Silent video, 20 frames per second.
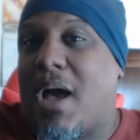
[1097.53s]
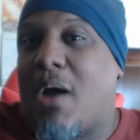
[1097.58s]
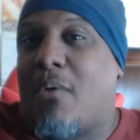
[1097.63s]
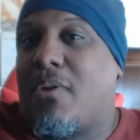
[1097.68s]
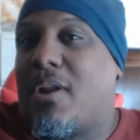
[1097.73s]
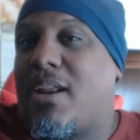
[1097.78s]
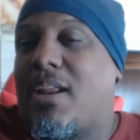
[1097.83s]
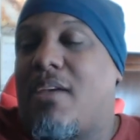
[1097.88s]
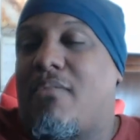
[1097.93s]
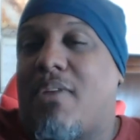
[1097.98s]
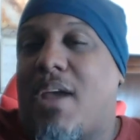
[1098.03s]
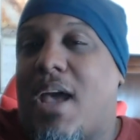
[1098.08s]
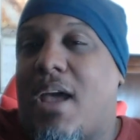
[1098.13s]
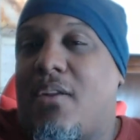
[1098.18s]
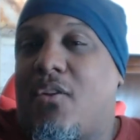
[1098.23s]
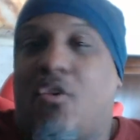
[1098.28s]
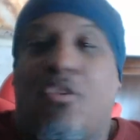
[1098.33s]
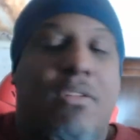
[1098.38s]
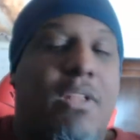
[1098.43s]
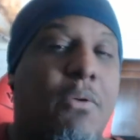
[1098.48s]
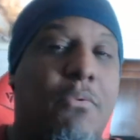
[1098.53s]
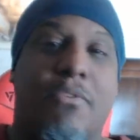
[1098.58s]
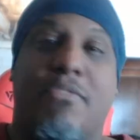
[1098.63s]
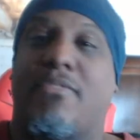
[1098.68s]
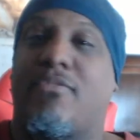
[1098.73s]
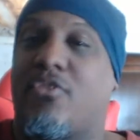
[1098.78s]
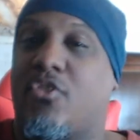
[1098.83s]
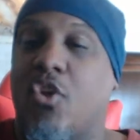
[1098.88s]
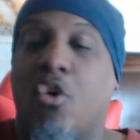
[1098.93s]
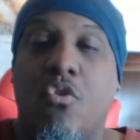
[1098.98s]
I would have never had known that it
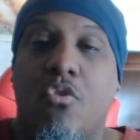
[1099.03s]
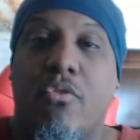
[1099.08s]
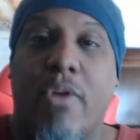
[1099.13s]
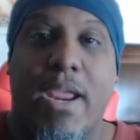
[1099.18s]
was so